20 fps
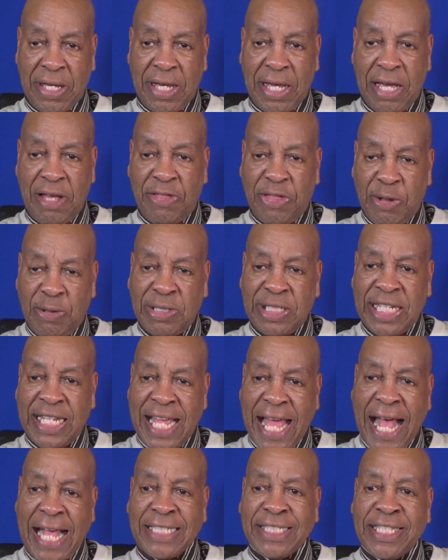
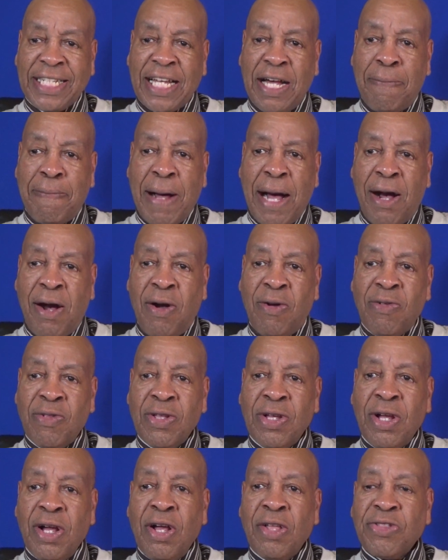enthusiastic about
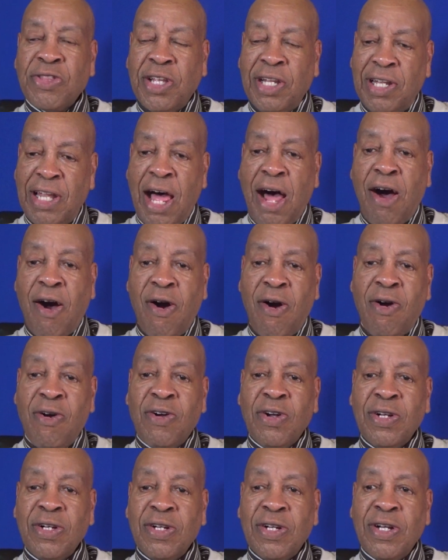the law
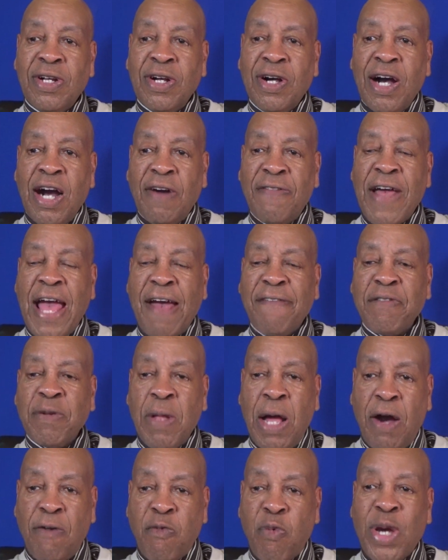of
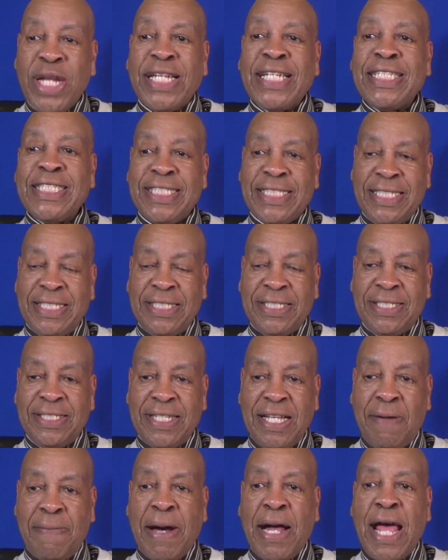having of
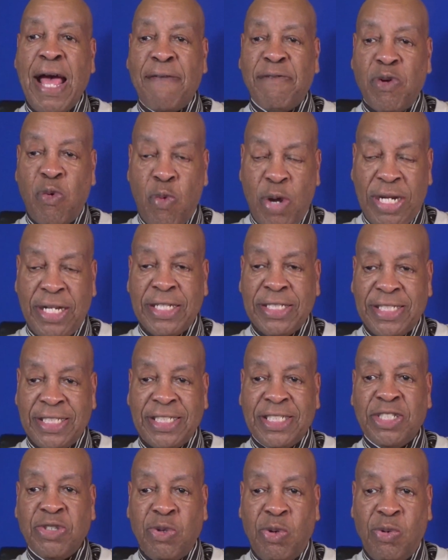witnesses, about having the
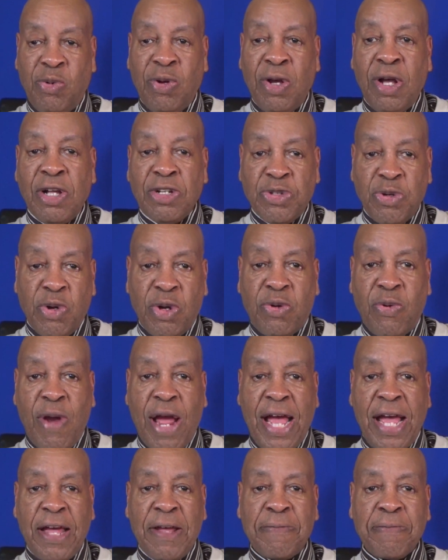witnesses to a
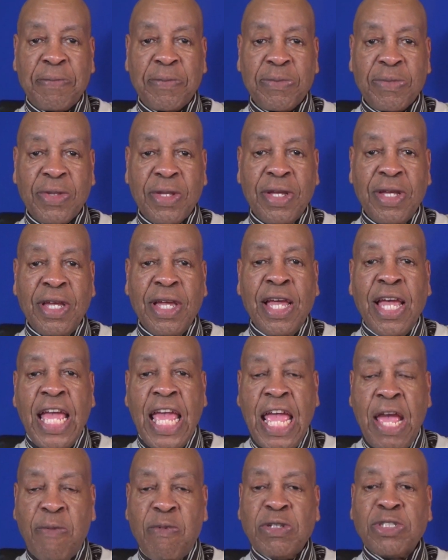crime.
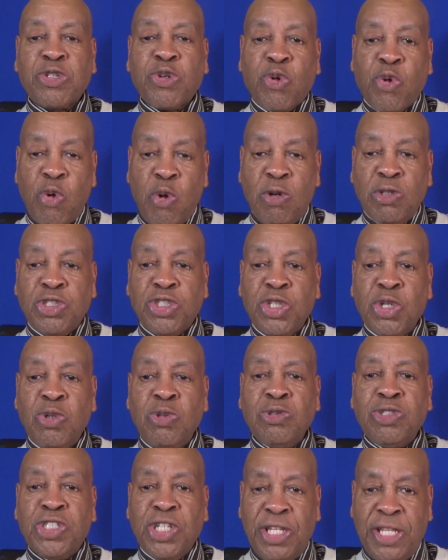It was
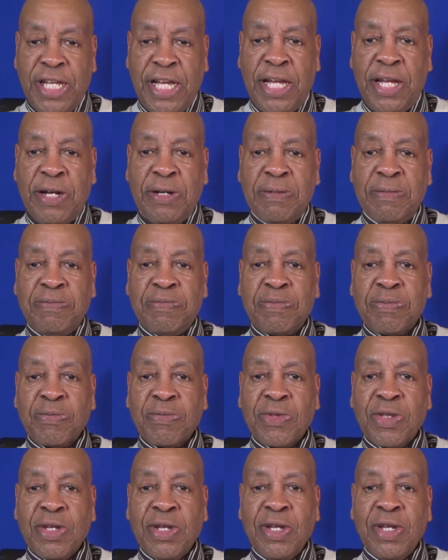crucial to them
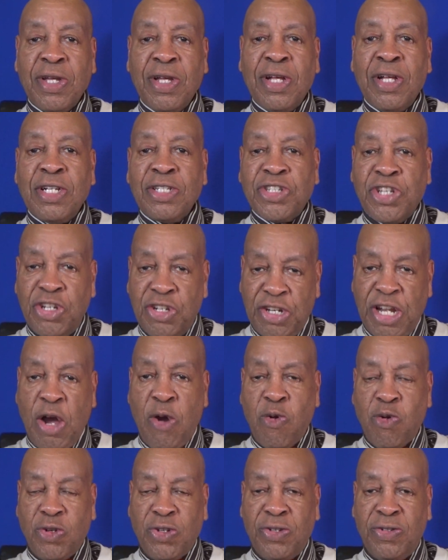to
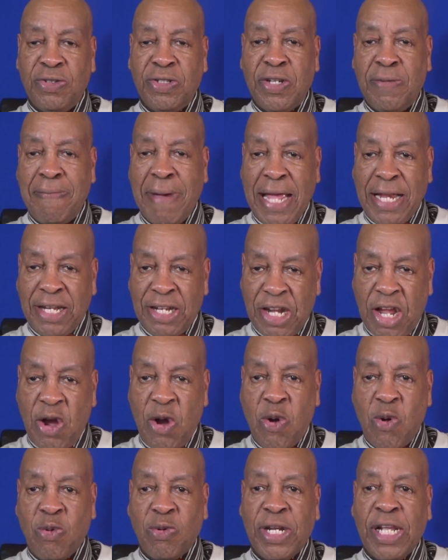note, to make
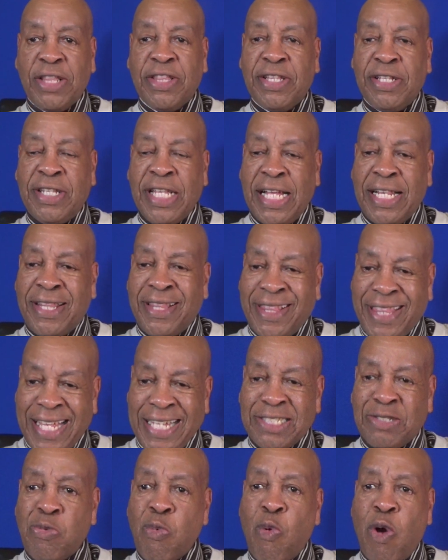known that
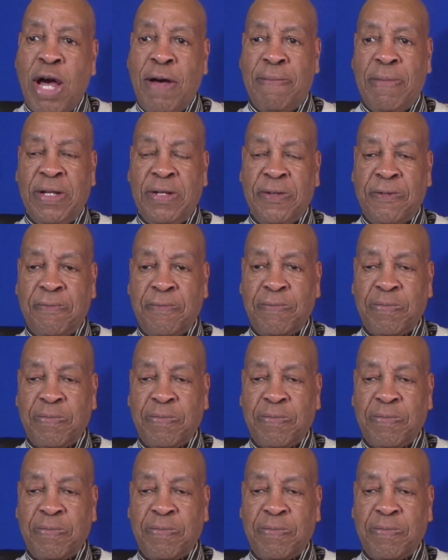this woman